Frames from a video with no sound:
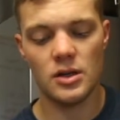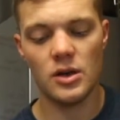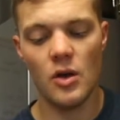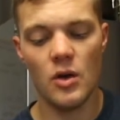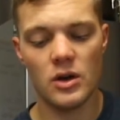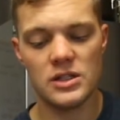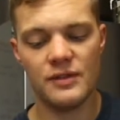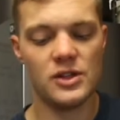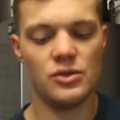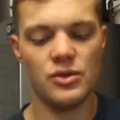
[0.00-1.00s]
no
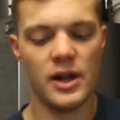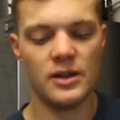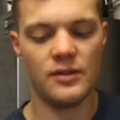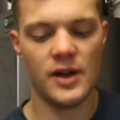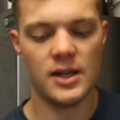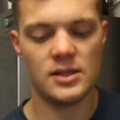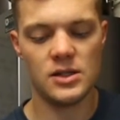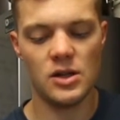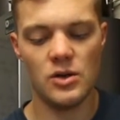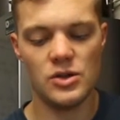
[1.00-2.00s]
artificial trans fats,
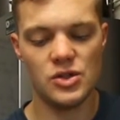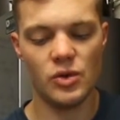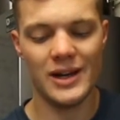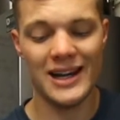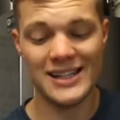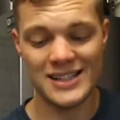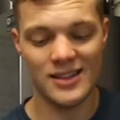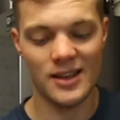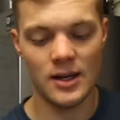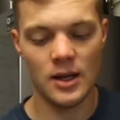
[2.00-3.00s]
no soy
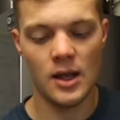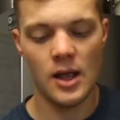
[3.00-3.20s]
lecithin,